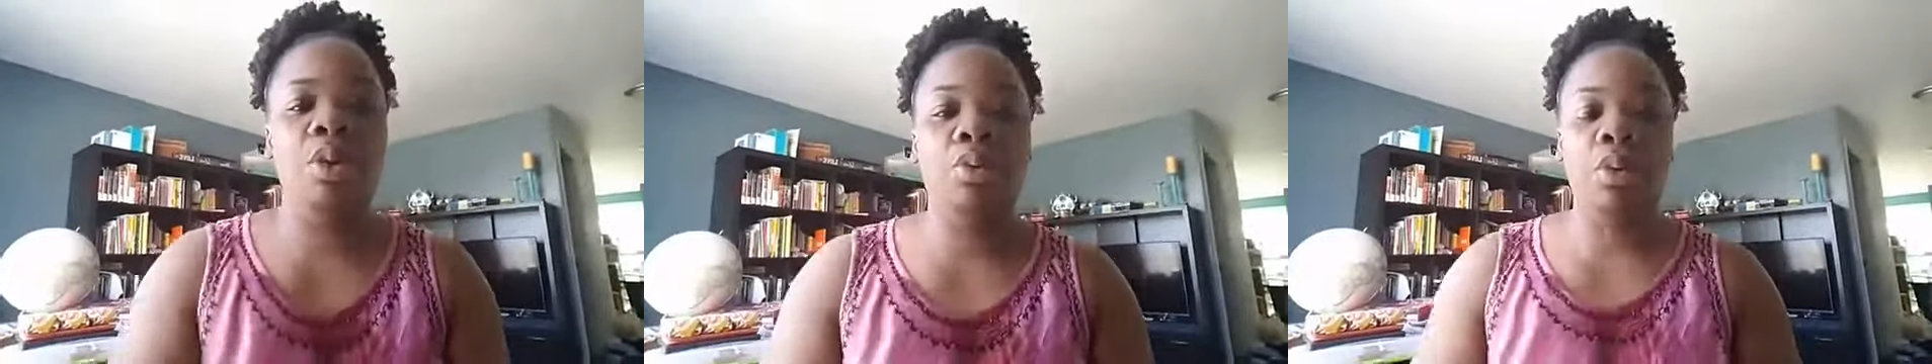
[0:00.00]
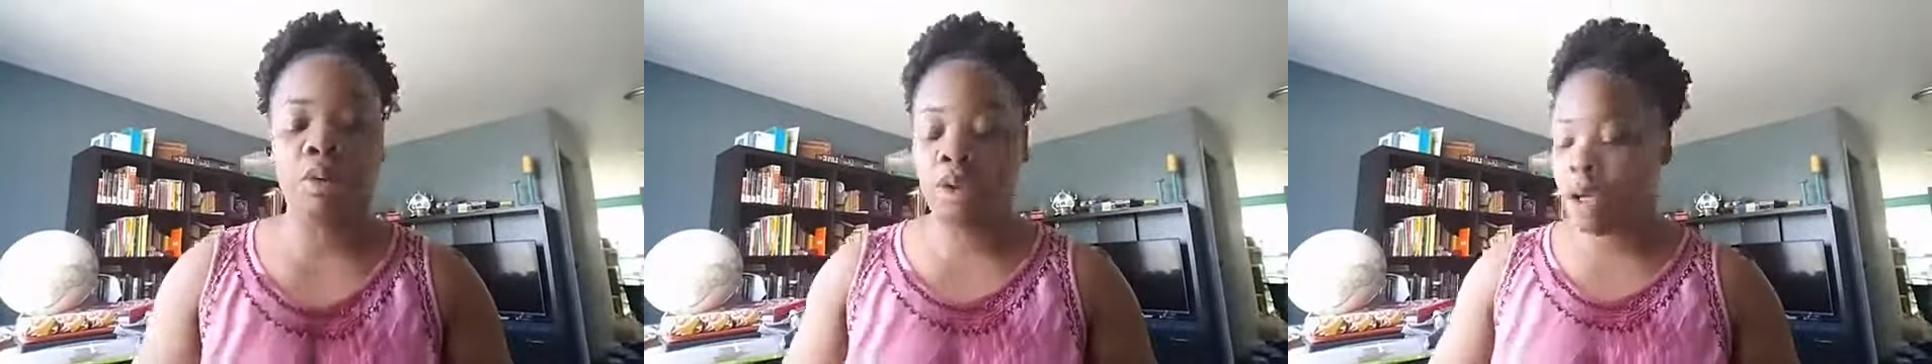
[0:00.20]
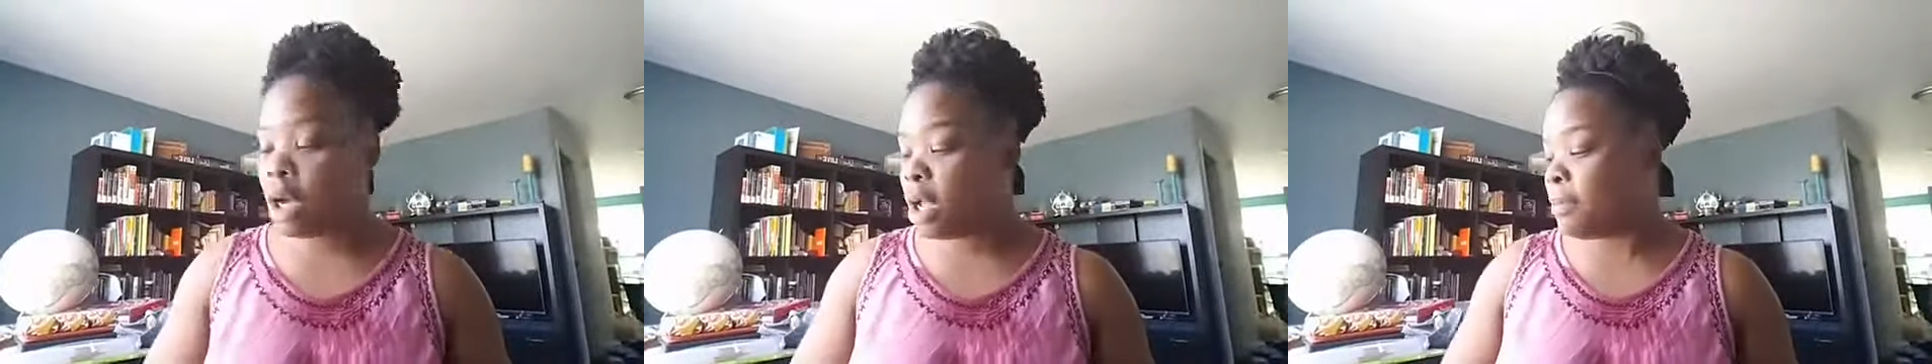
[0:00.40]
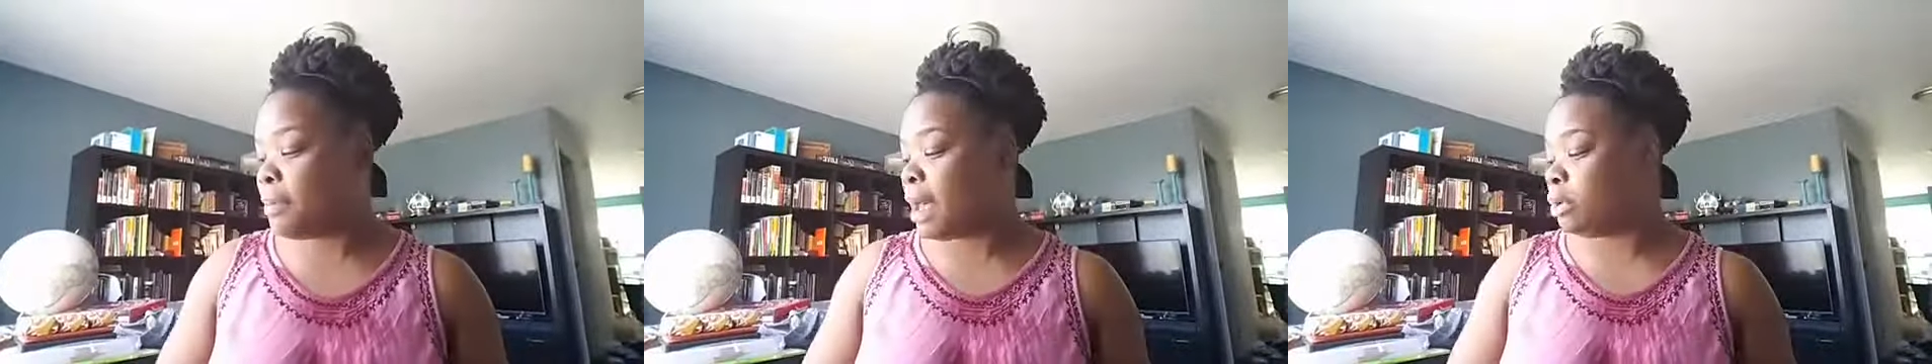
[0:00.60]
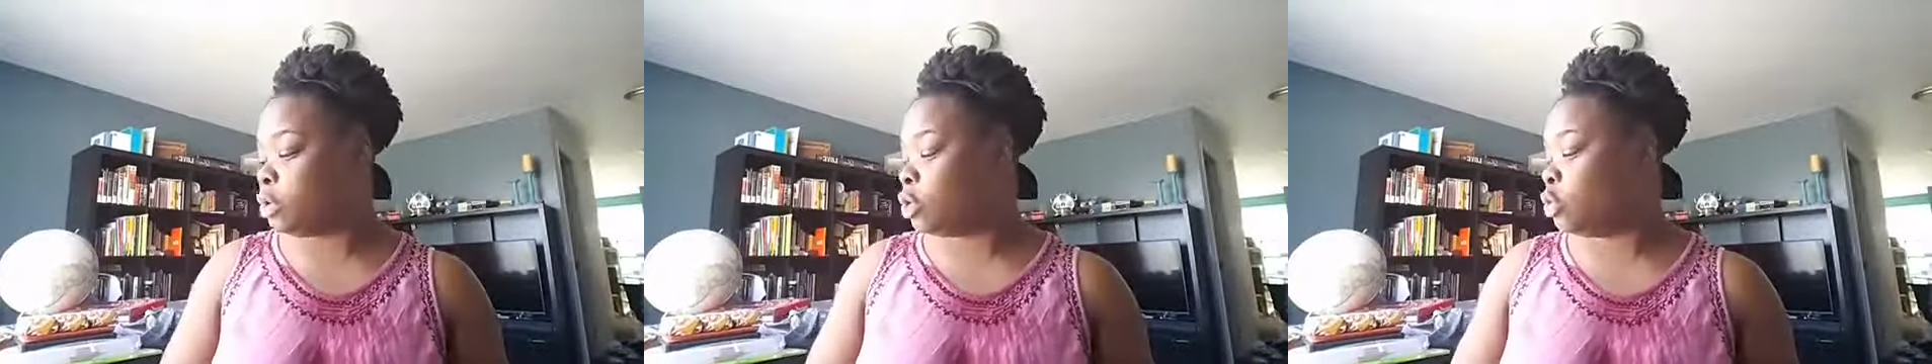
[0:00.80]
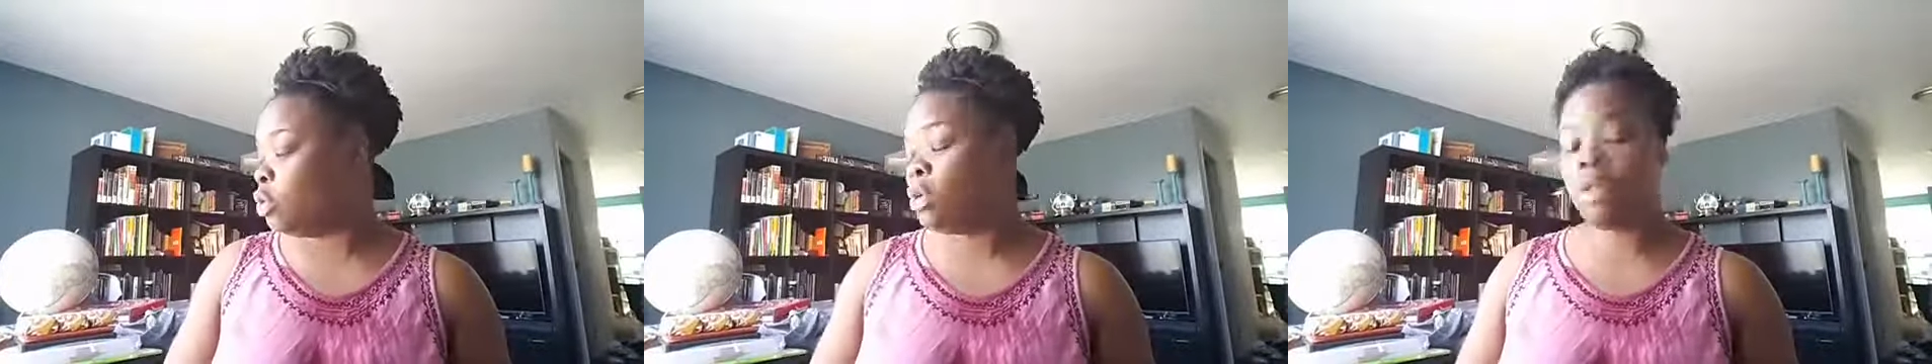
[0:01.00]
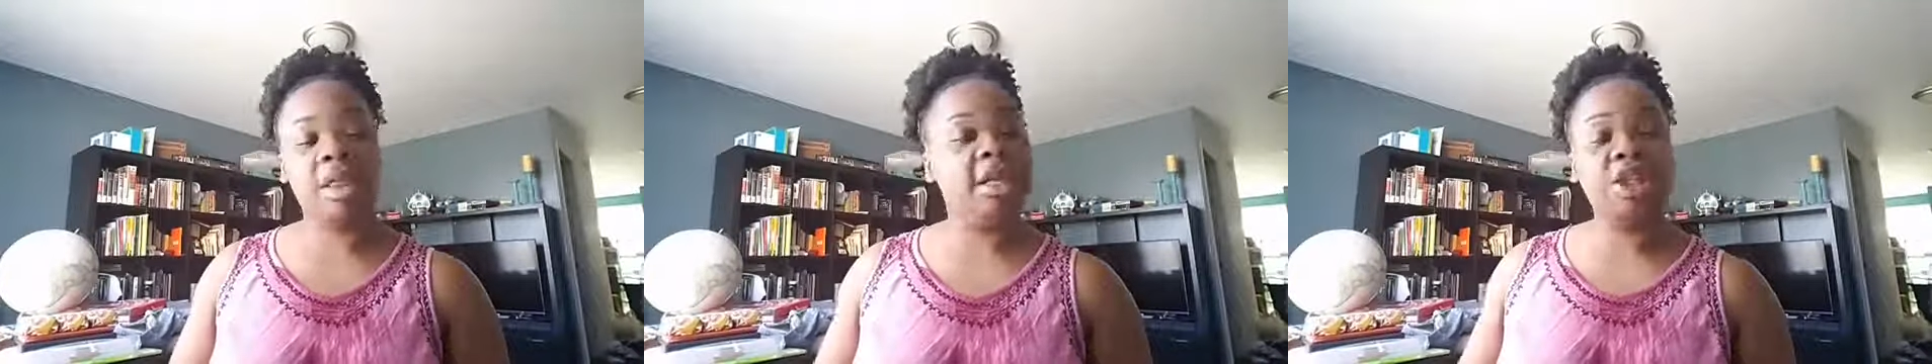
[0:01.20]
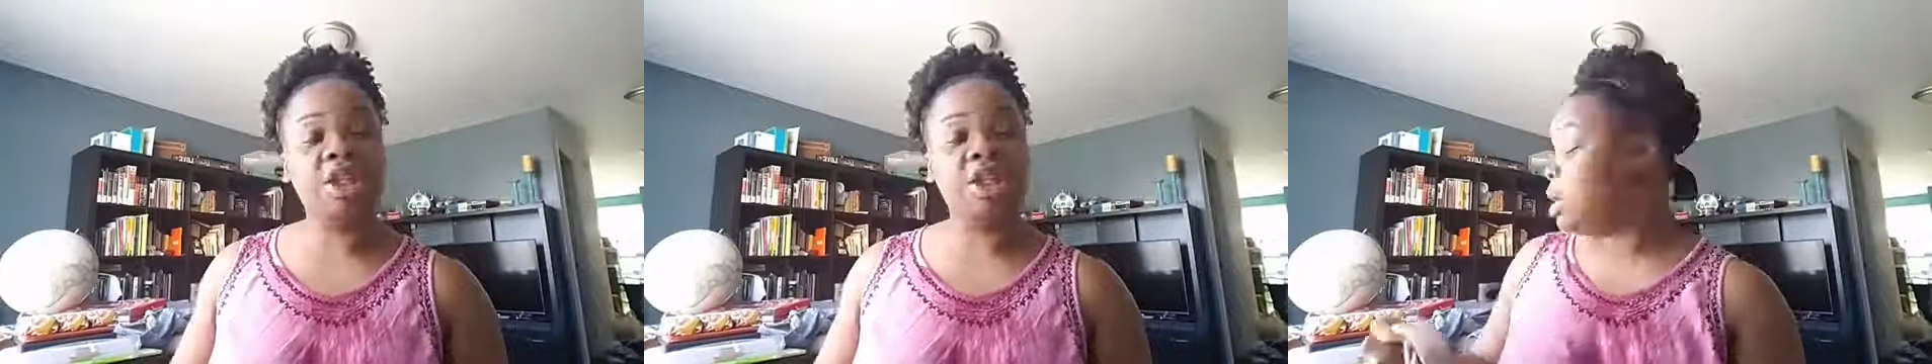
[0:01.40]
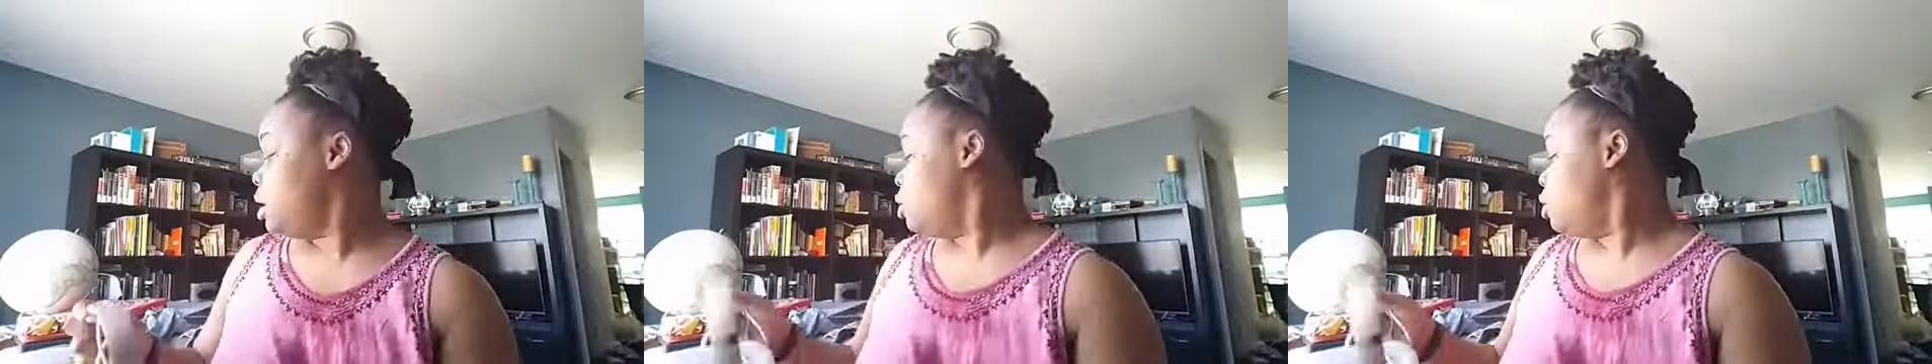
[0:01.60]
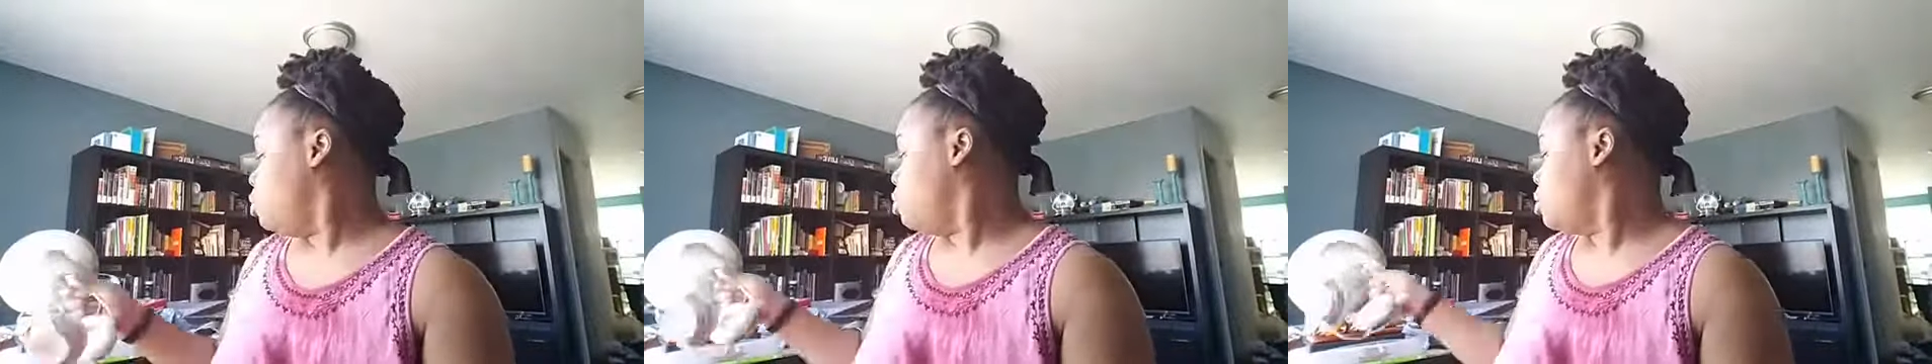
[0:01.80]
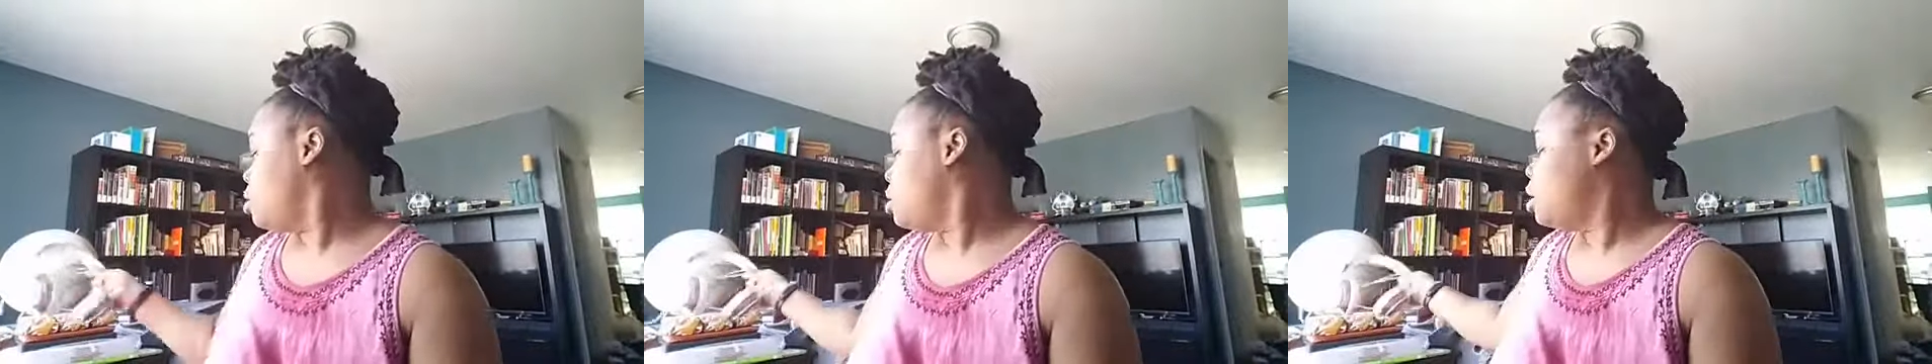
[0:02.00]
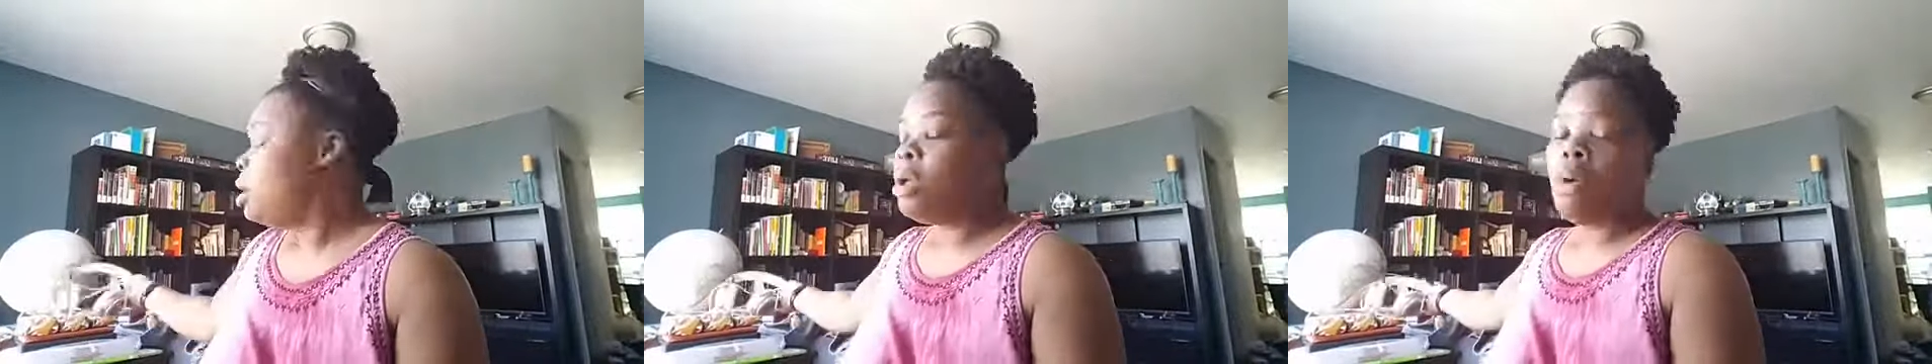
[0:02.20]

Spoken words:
talk about tools that you can use